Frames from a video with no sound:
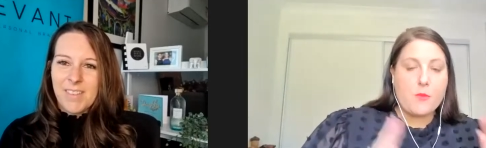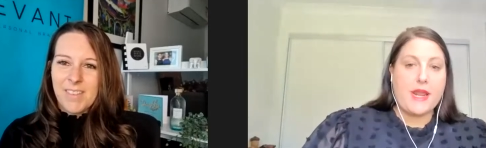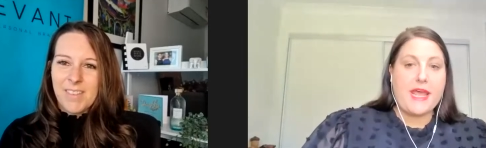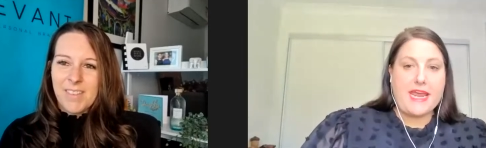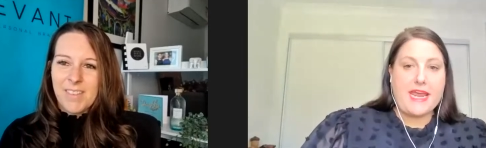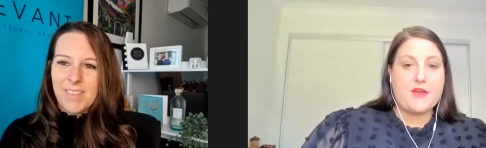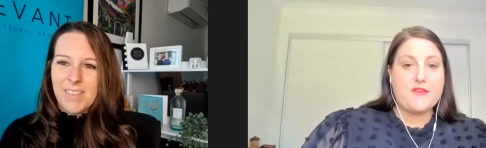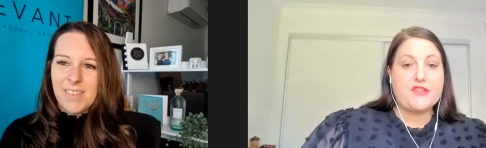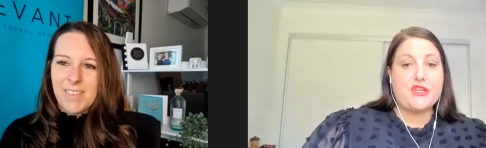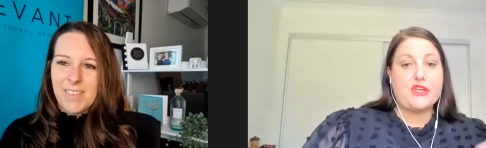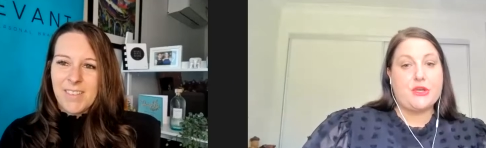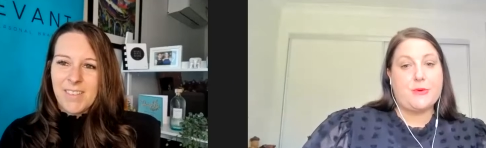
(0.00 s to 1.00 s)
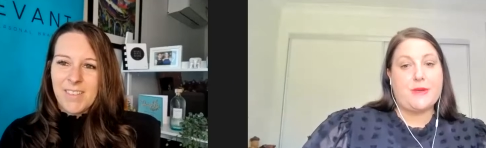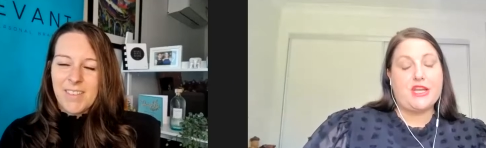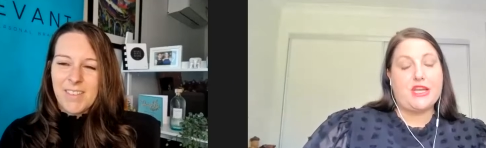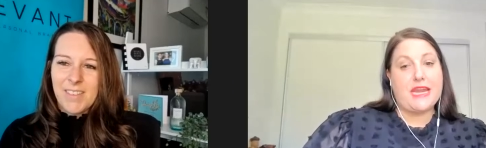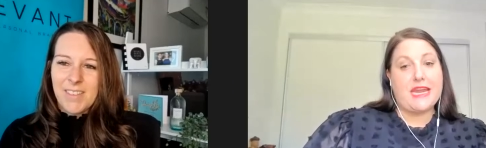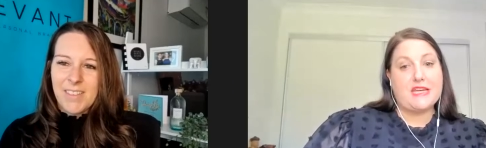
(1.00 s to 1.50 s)
Speaker 1: want to hand over to you and you
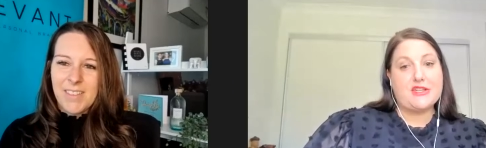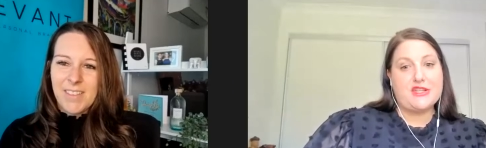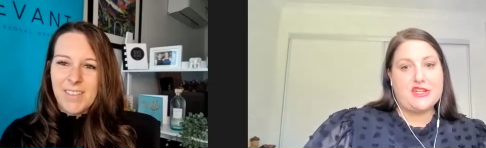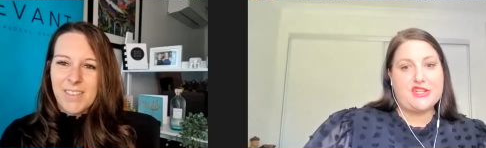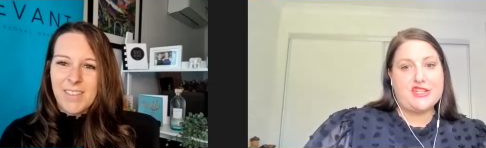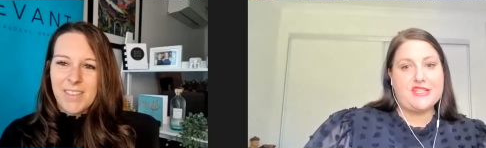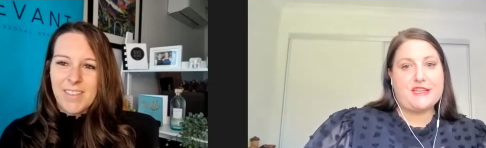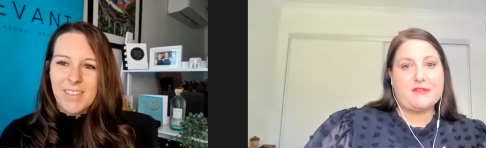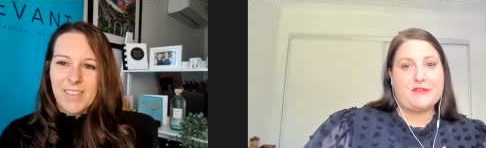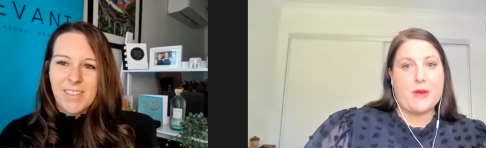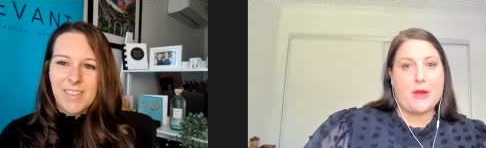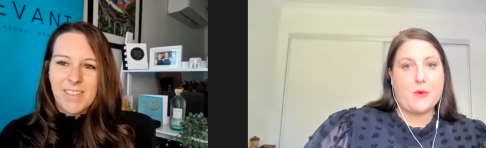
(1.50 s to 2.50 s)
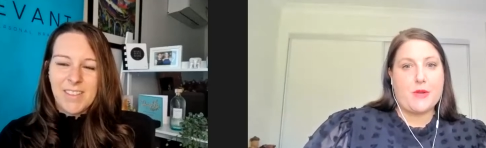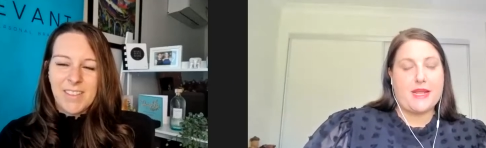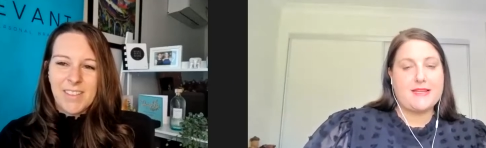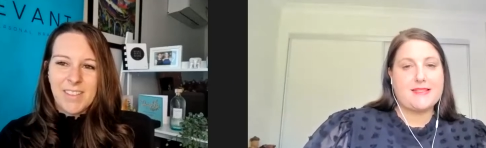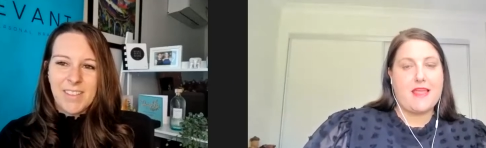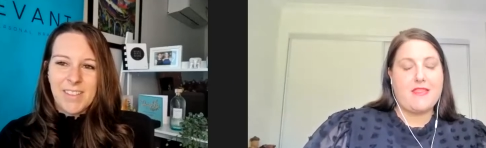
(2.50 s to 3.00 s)
can introduce yourself to our
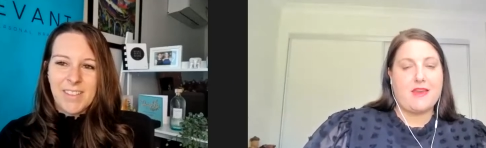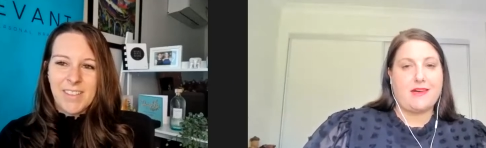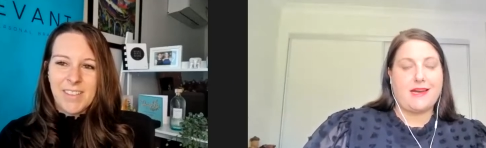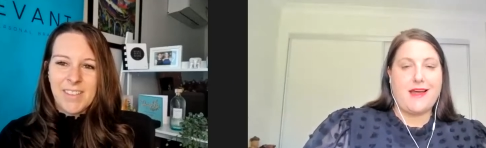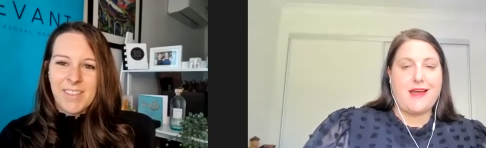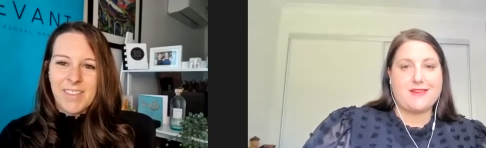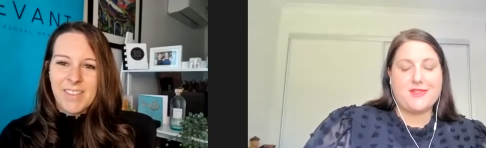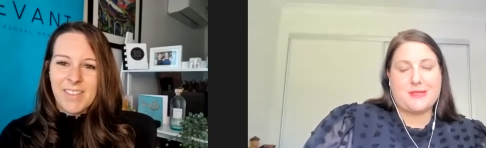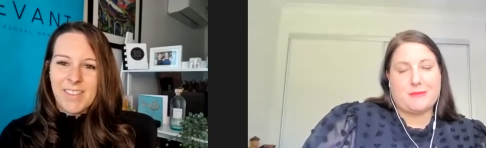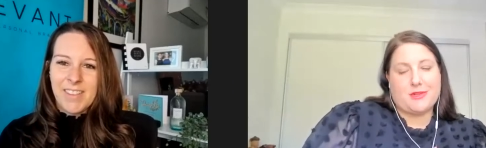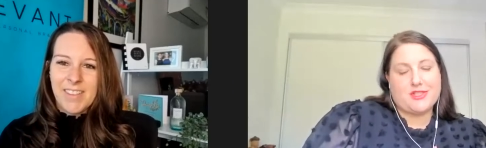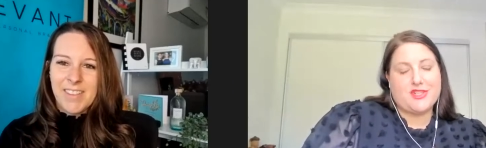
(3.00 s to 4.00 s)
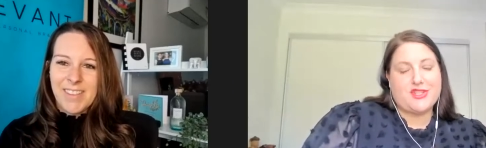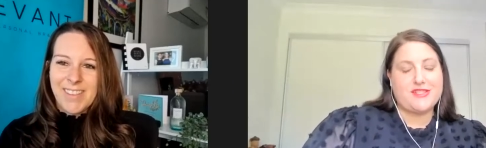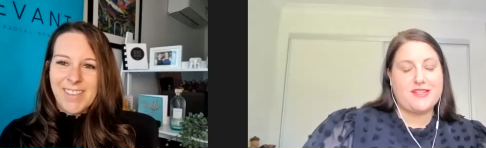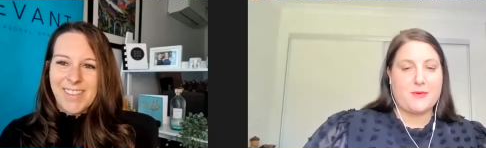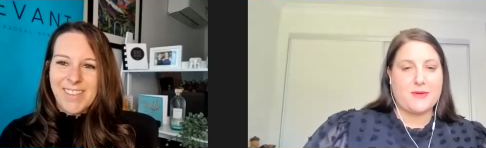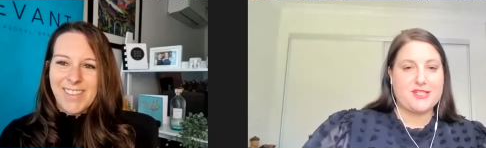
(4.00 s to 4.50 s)
audience. And then I'm going to ask you some lots of
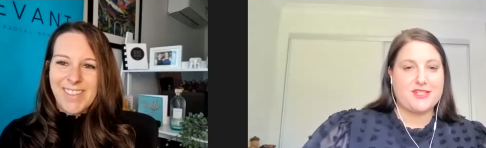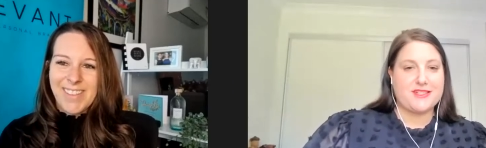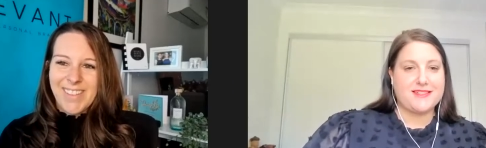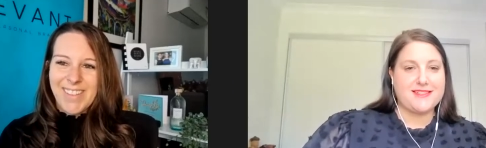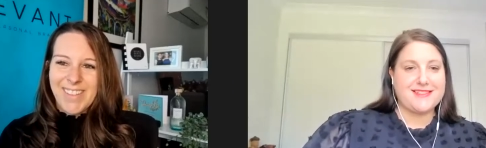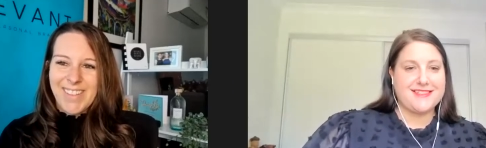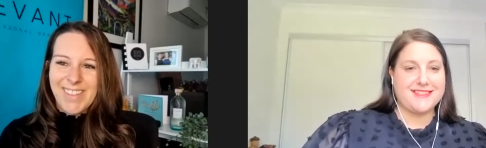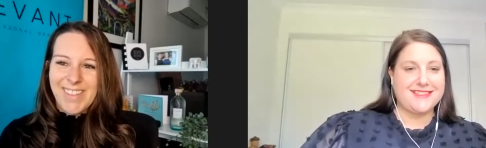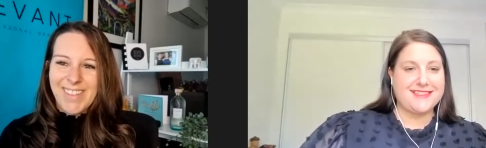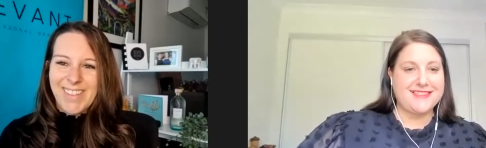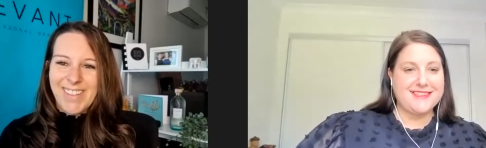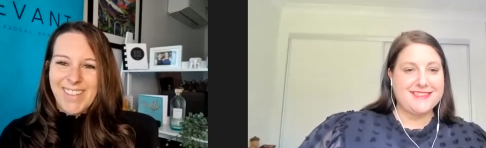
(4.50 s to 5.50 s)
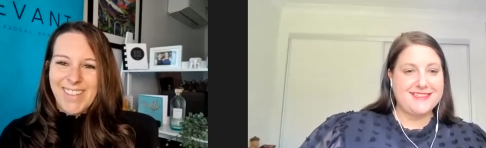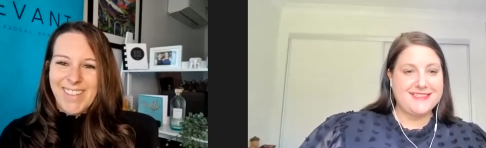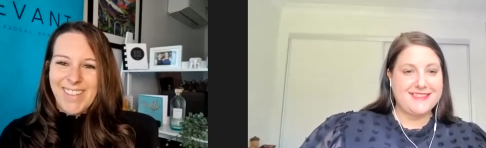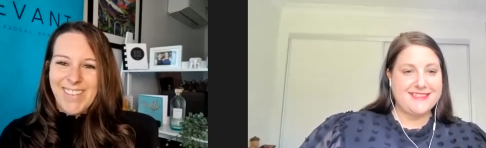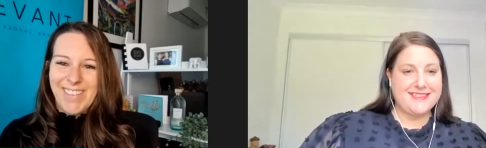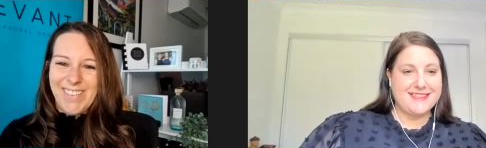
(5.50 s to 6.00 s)
juicy questions.
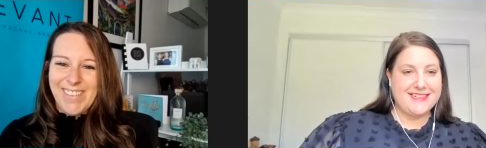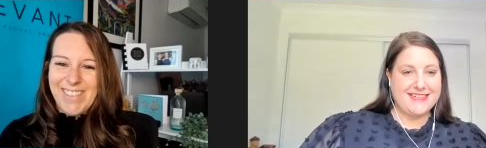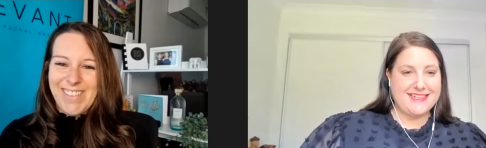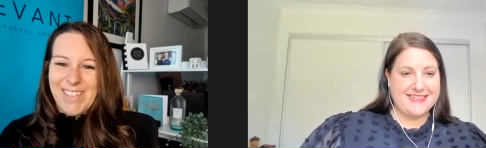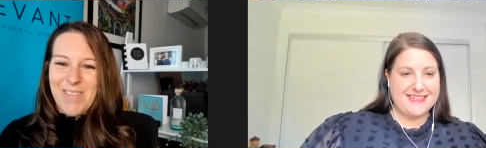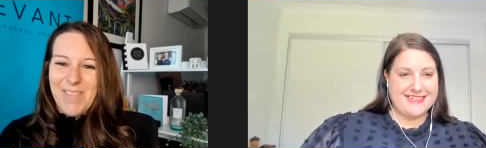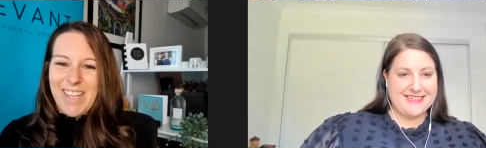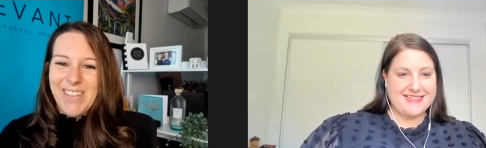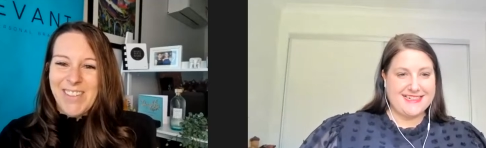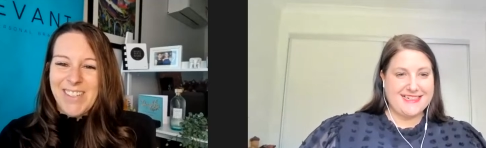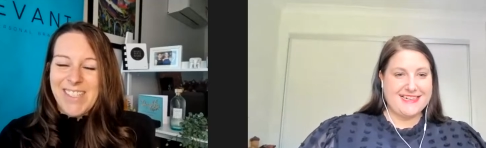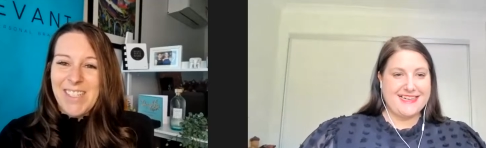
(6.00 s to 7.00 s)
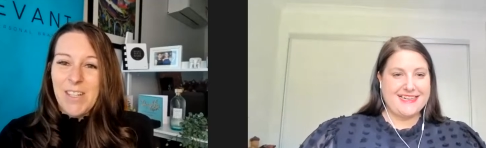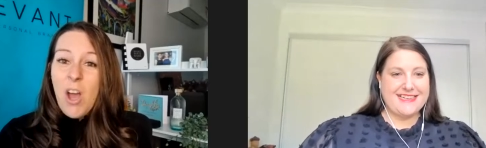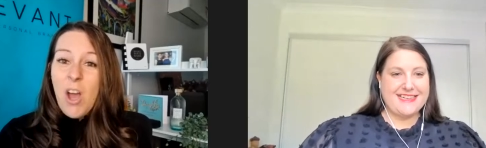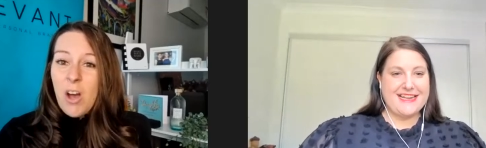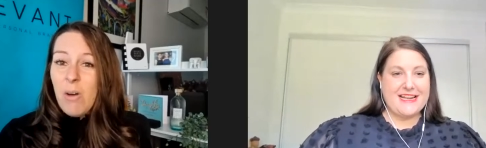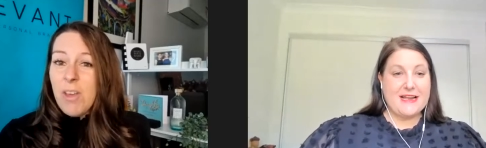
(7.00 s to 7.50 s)
Speaker 2: Awesome. Thank you, Christine.
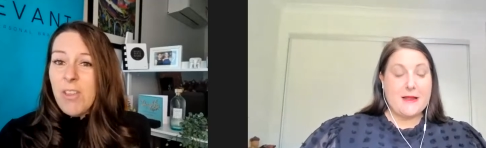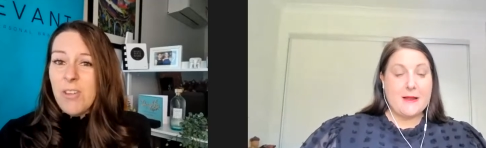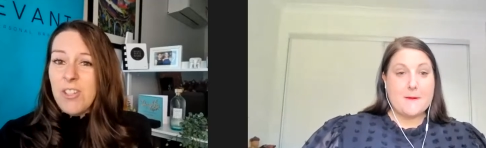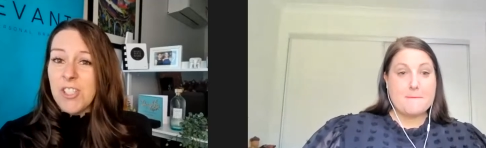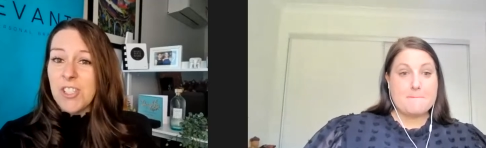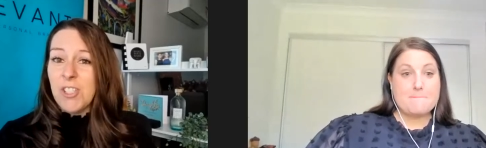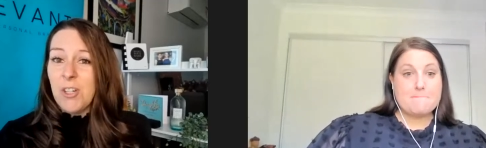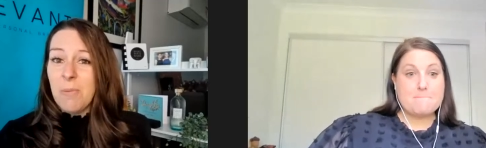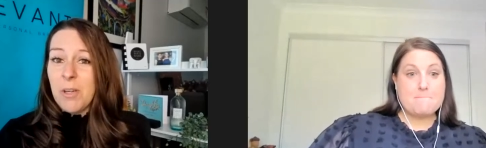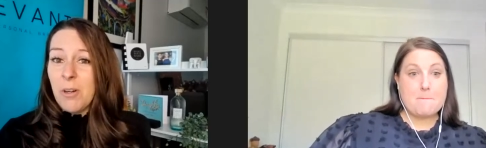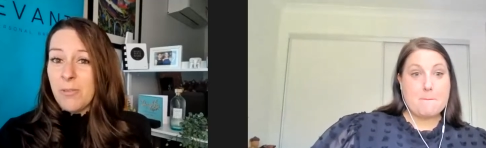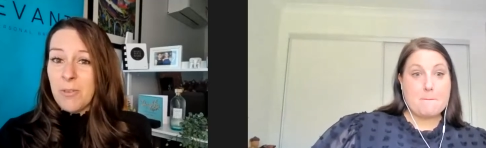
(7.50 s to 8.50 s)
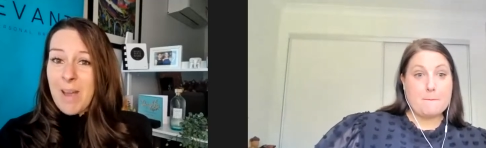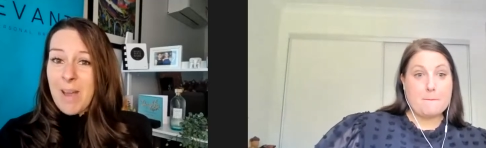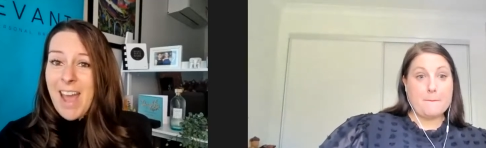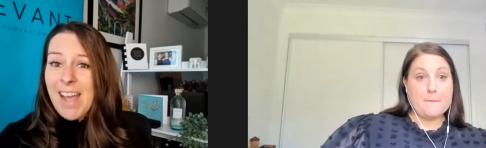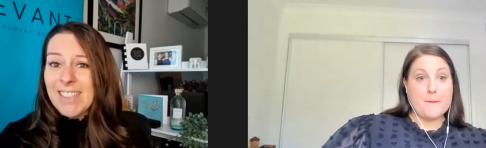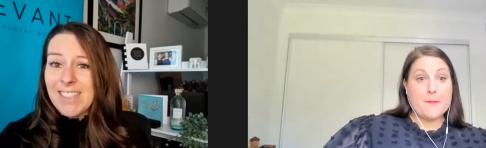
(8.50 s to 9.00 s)
Oh, I thought you just got me on for my
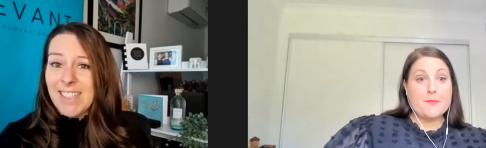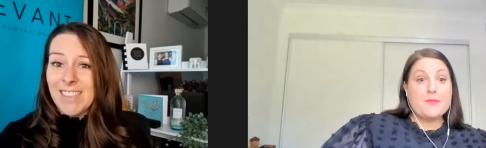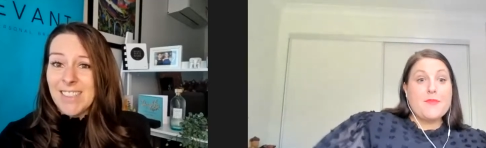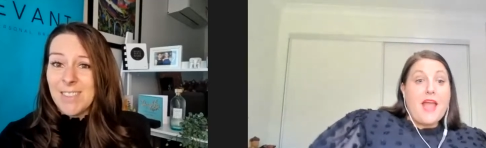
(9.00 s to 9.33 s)
accent.